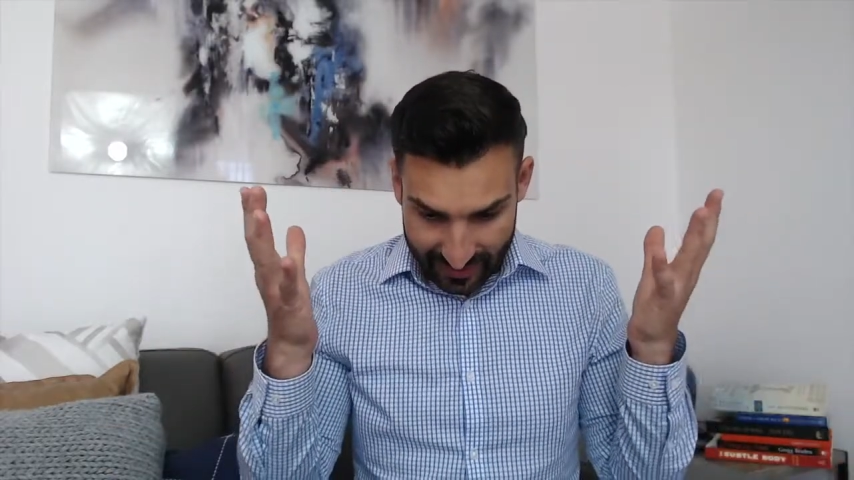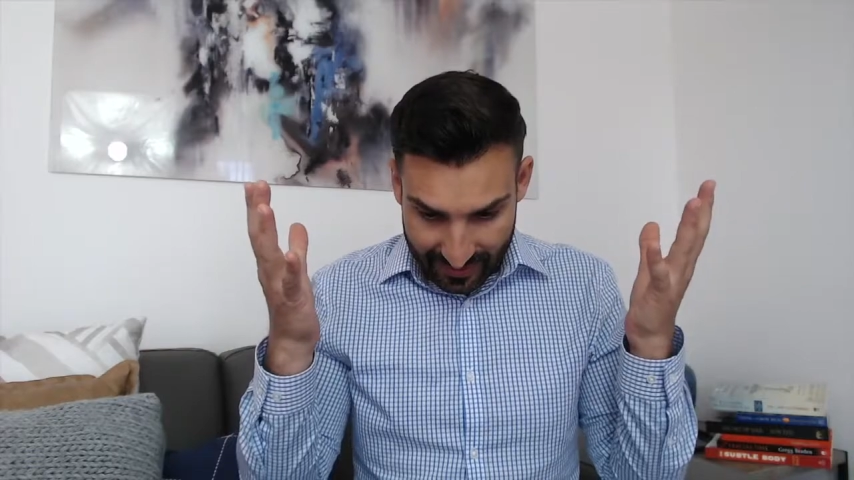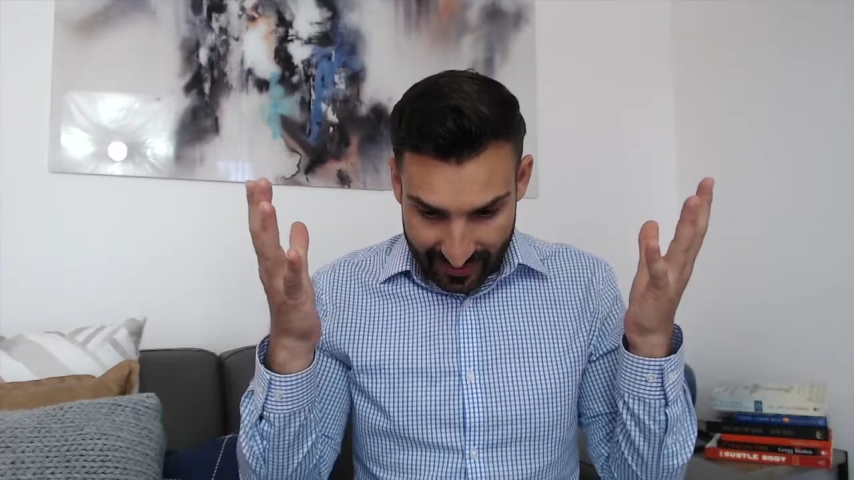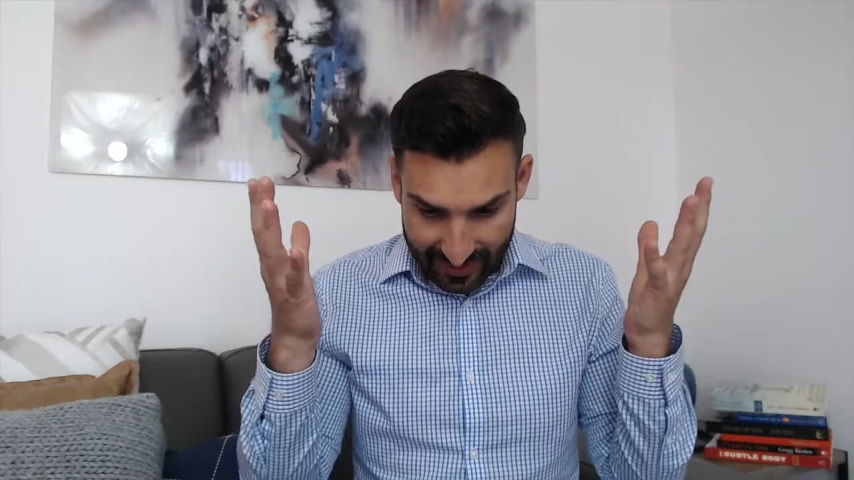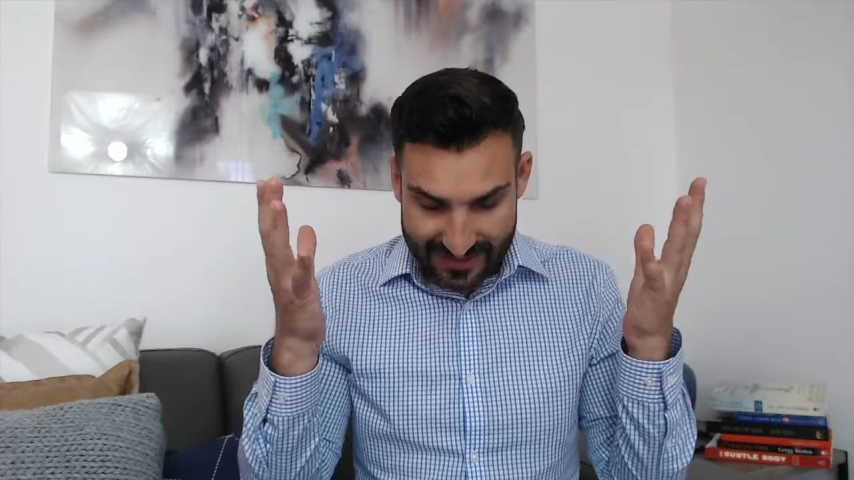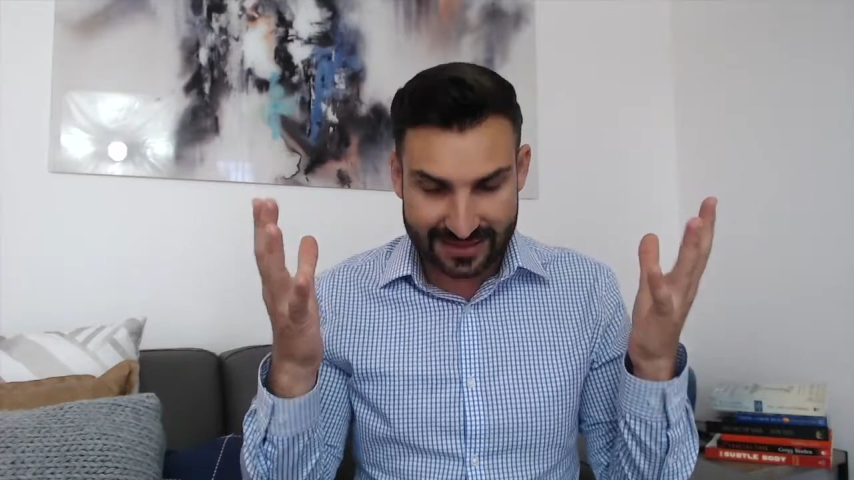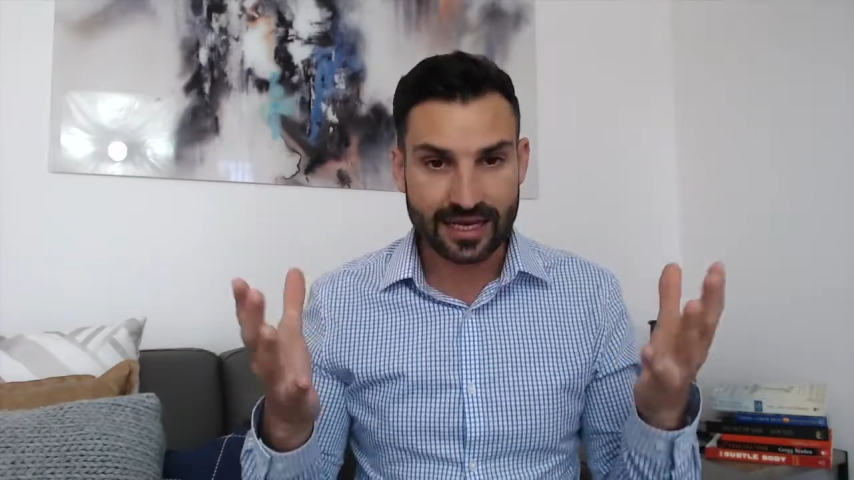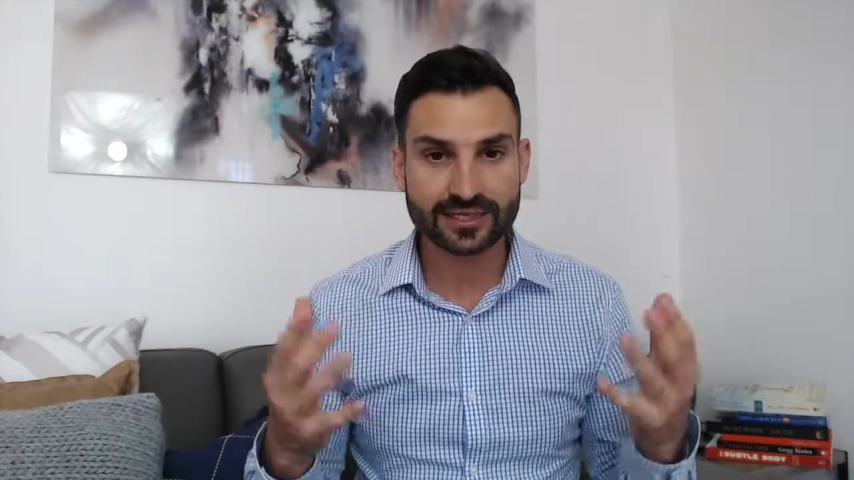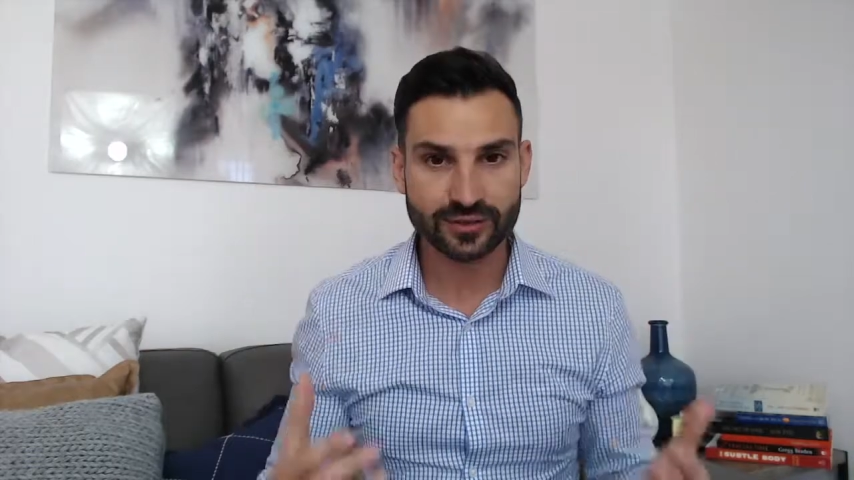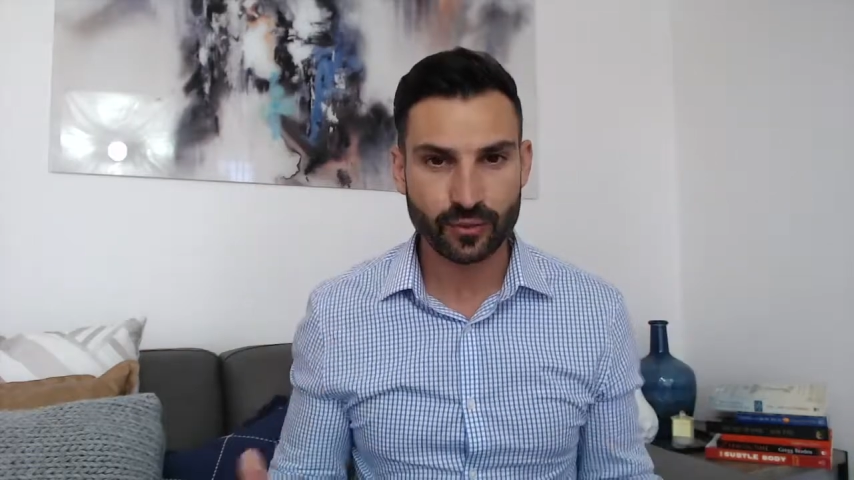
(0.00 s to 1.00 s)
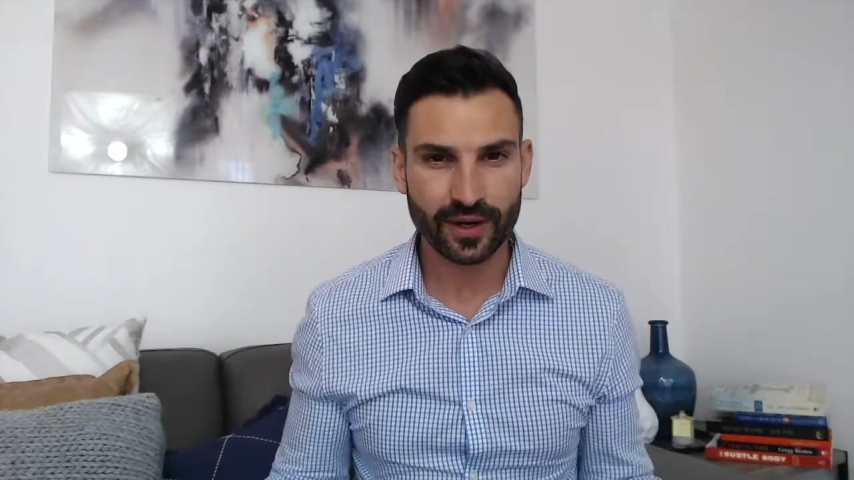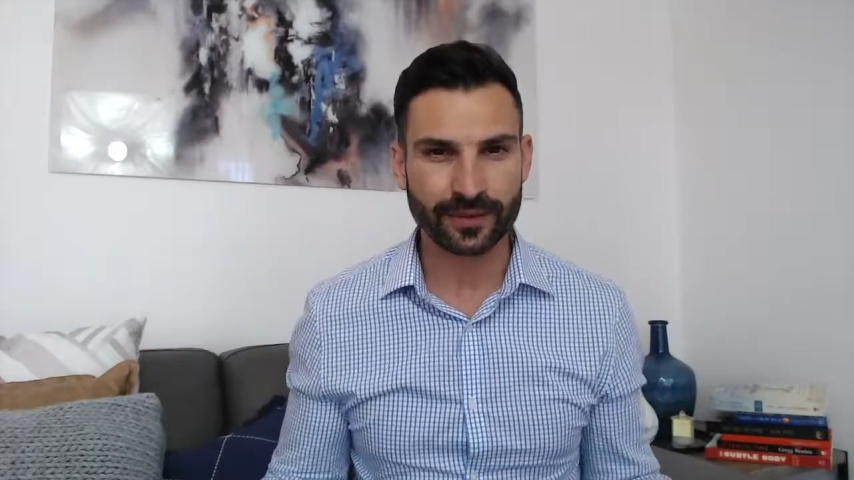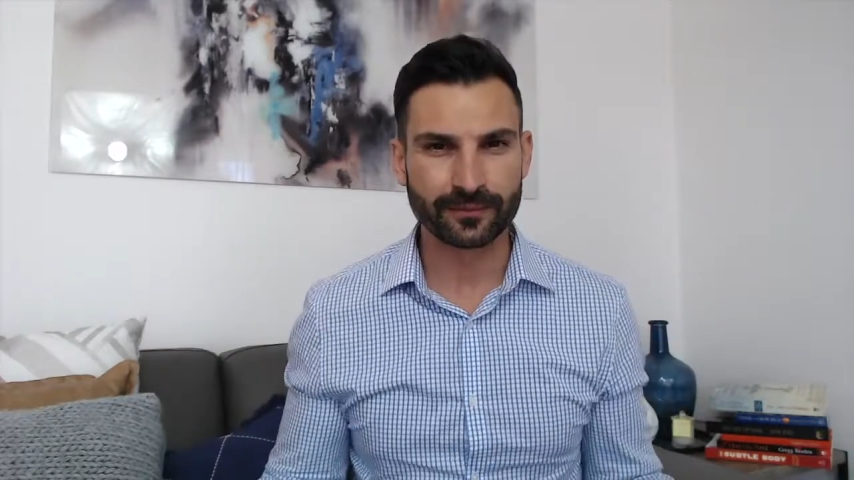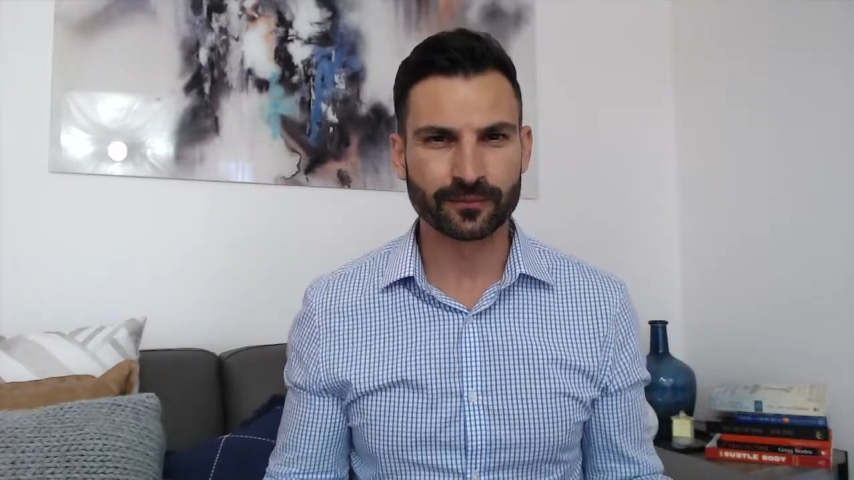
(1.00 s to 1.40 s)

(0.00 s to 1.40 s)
I started sweating.